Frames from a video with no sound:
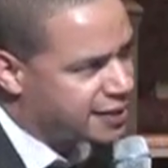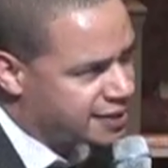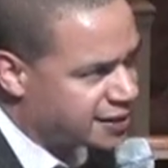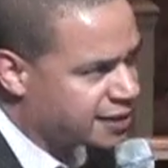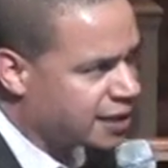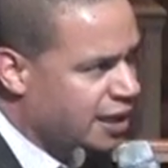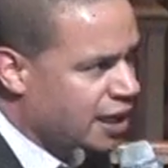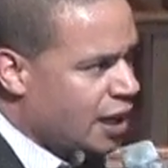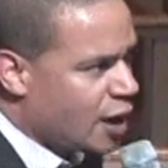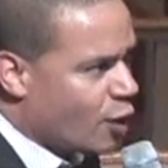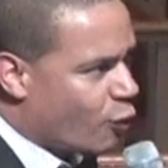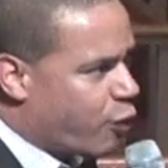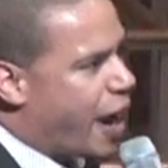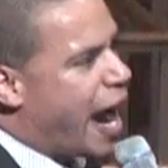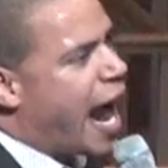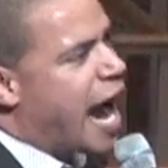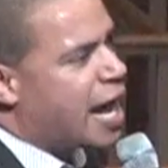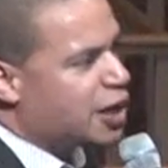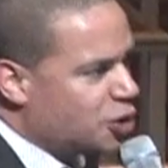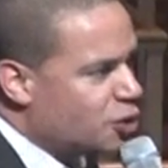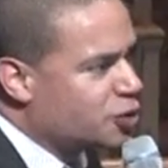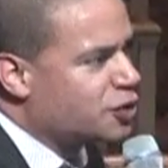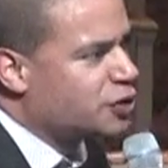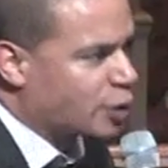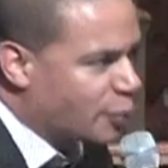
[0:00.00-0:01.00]
where I used to
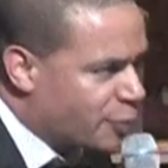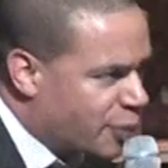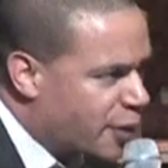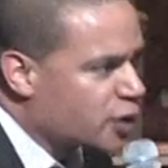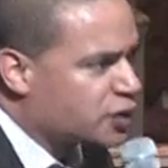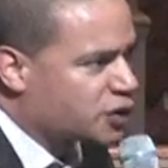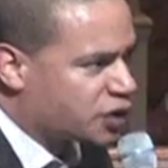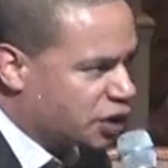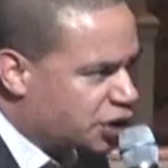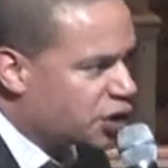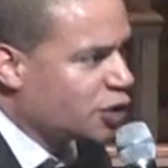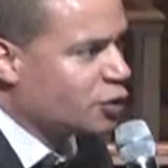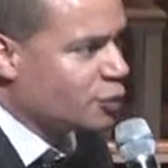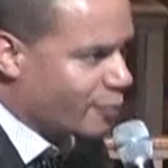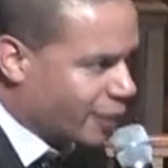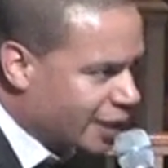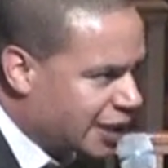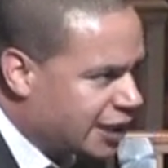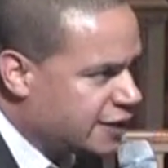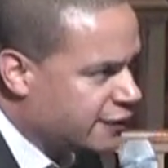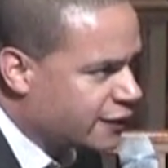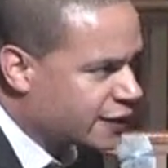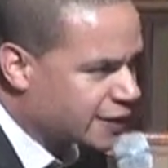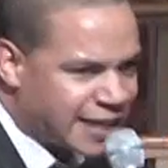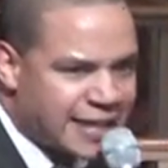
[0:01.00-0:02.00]
persecute believers.
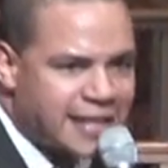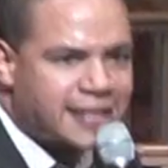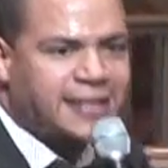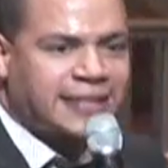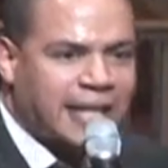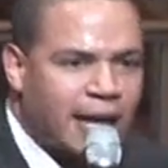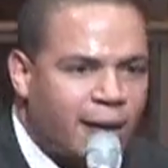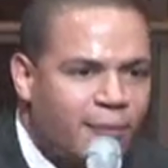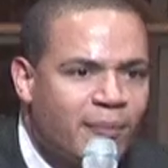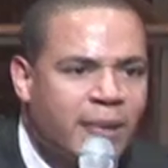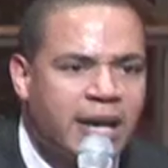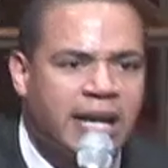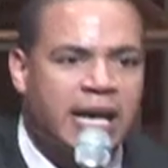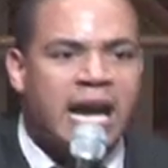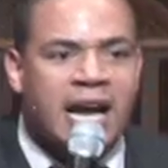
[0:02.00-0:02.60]
He sent me to the